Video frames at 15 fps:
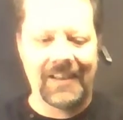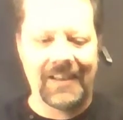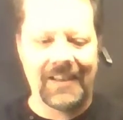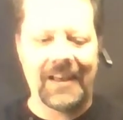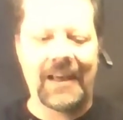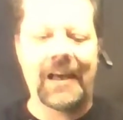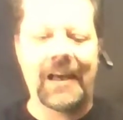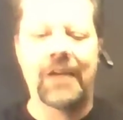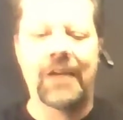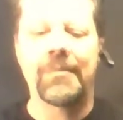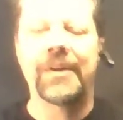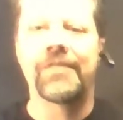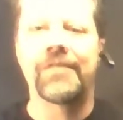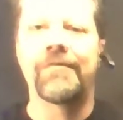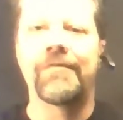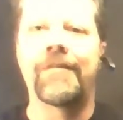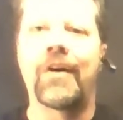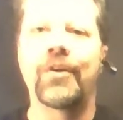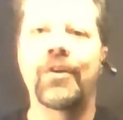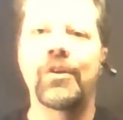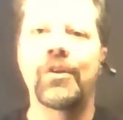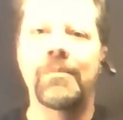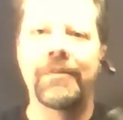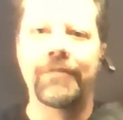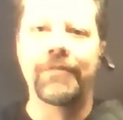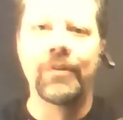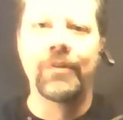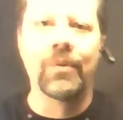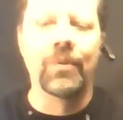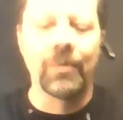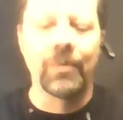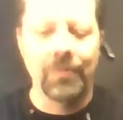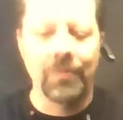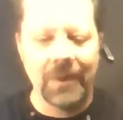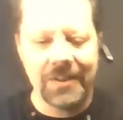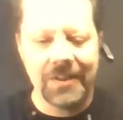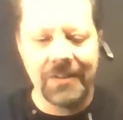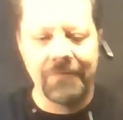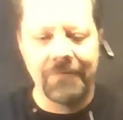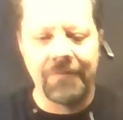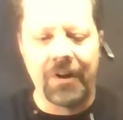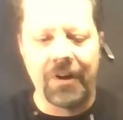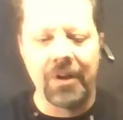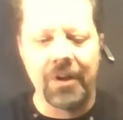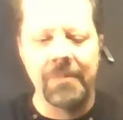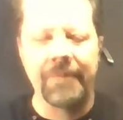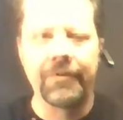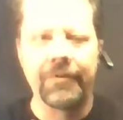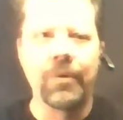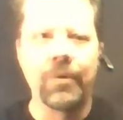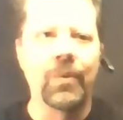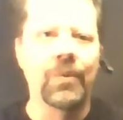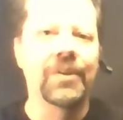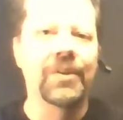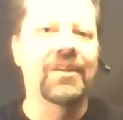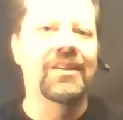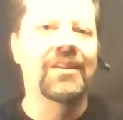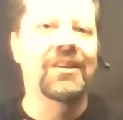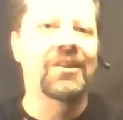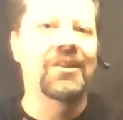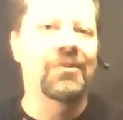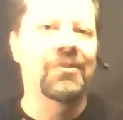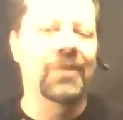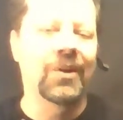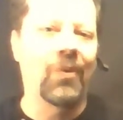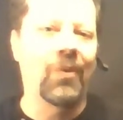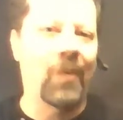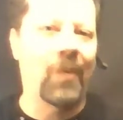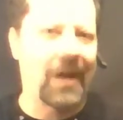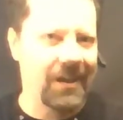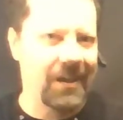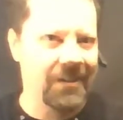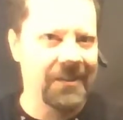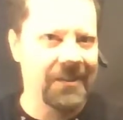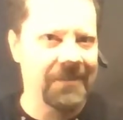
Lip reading: How much volume of gold? What is the volume of gold required?